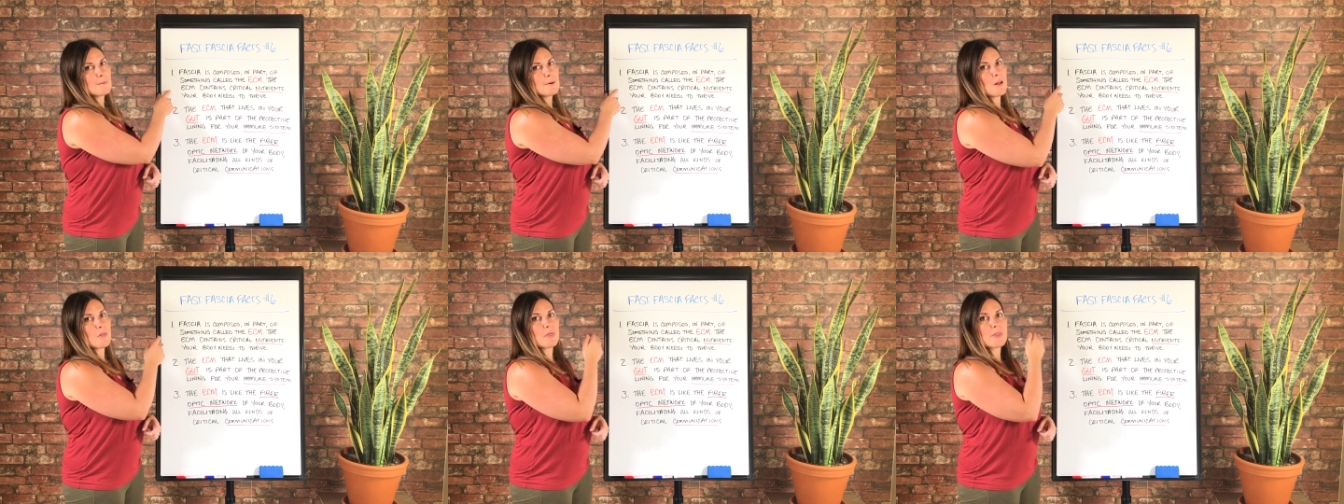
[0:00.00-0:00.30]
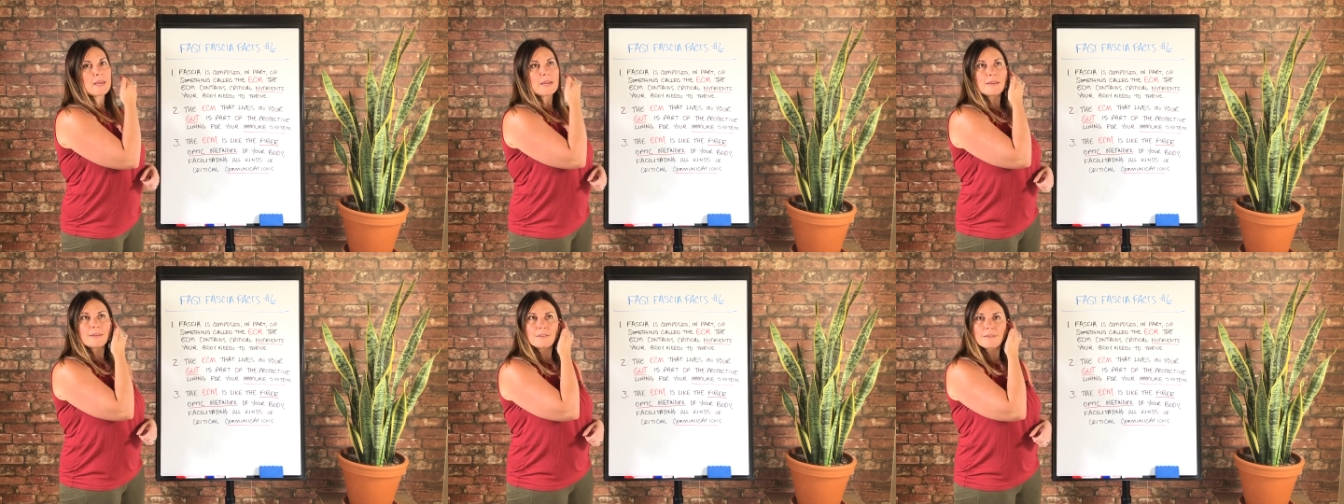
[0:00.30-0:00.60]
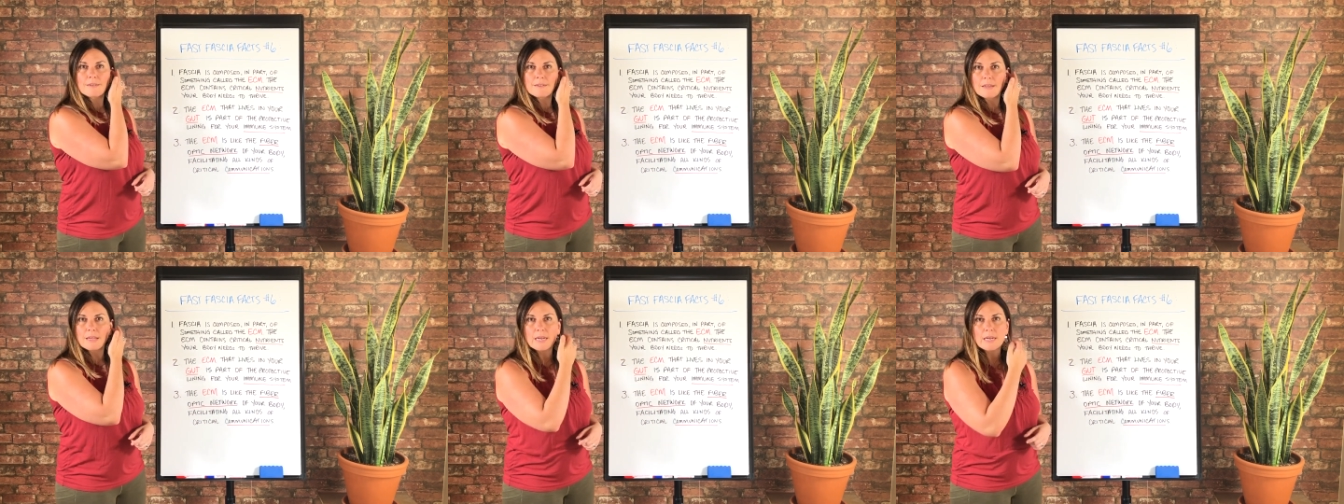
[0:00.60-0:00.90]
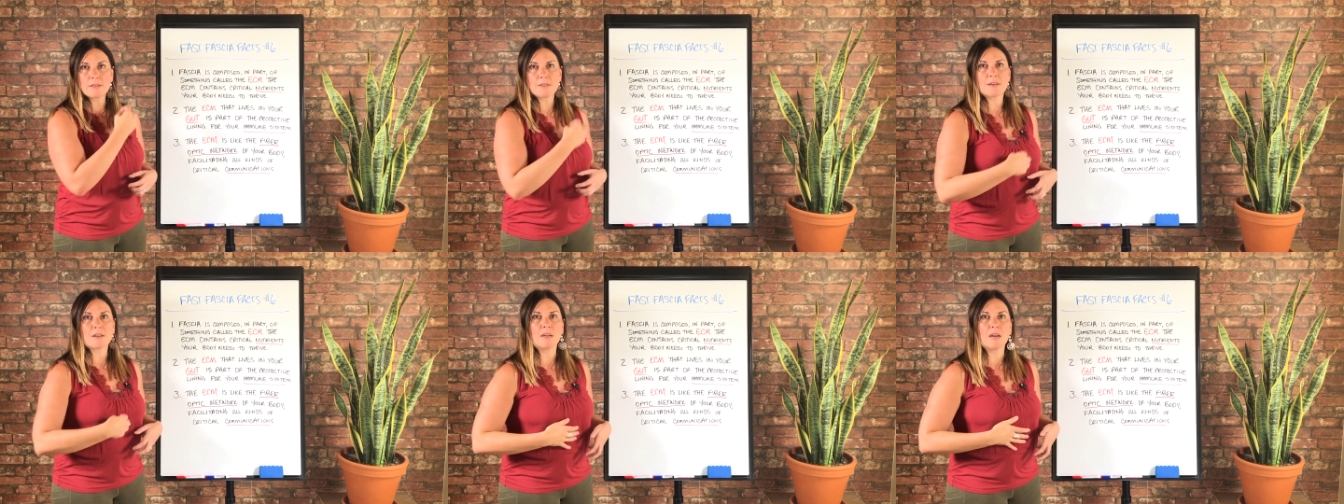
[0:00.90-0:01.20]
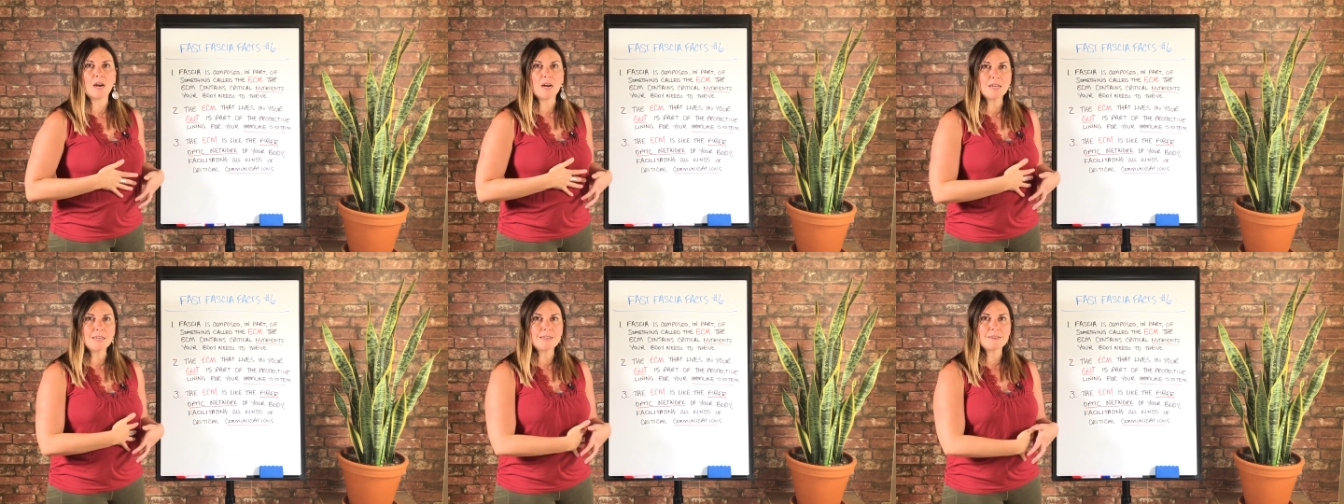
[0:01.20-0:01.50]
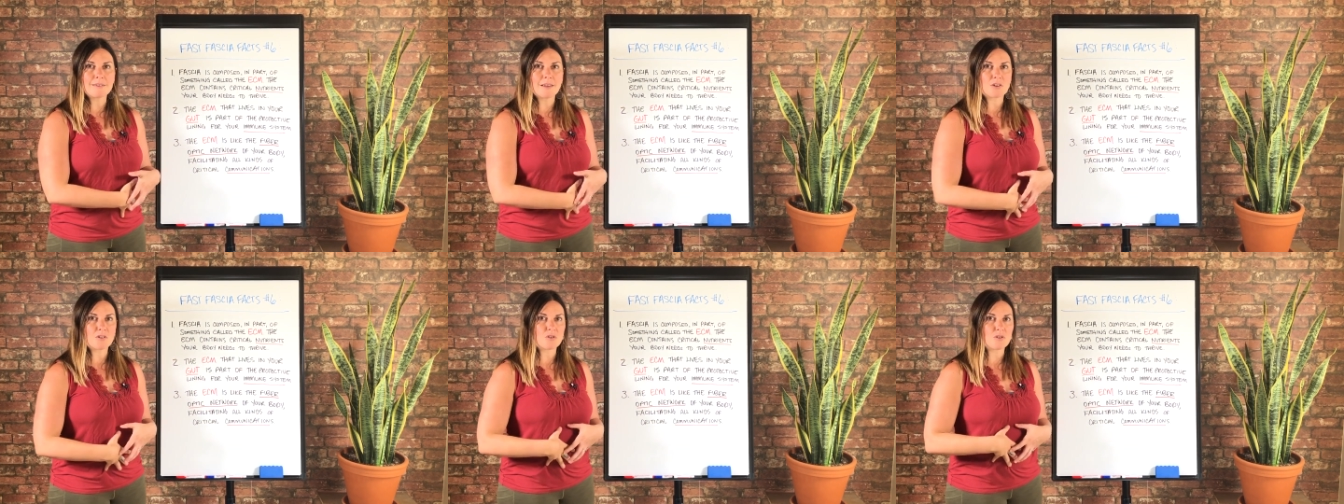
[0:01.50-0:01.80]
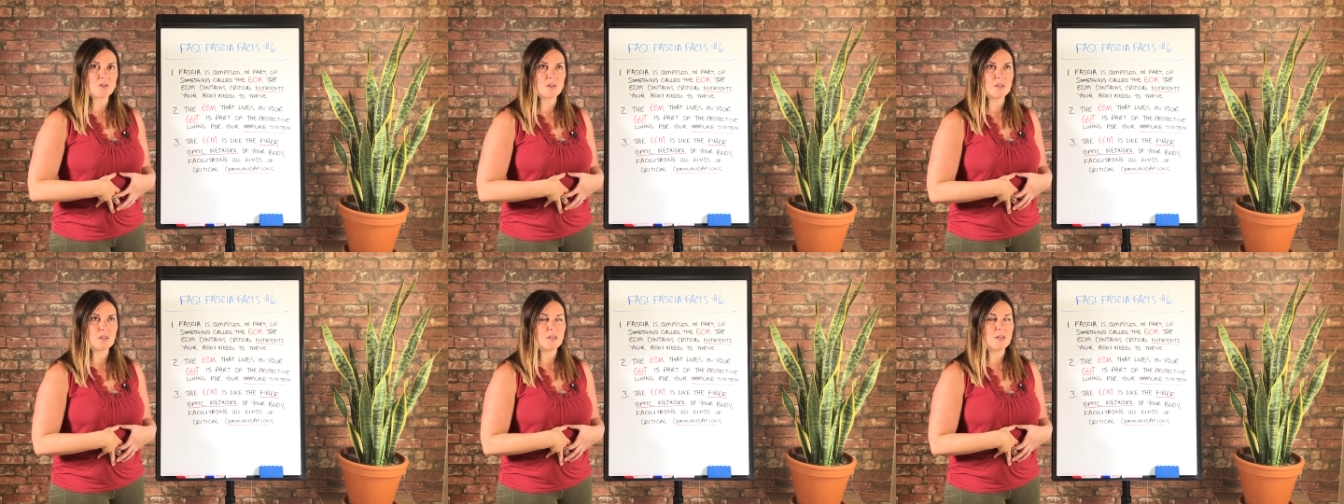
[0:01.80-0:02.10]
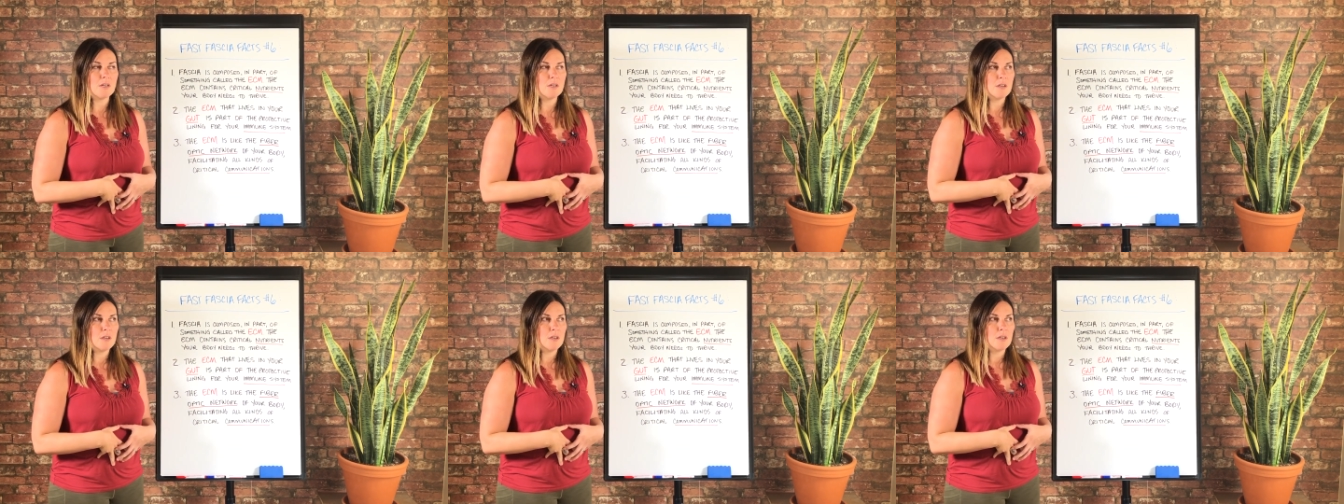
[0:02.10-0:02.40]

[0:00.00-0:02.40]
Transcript: about this, like the gut is actually,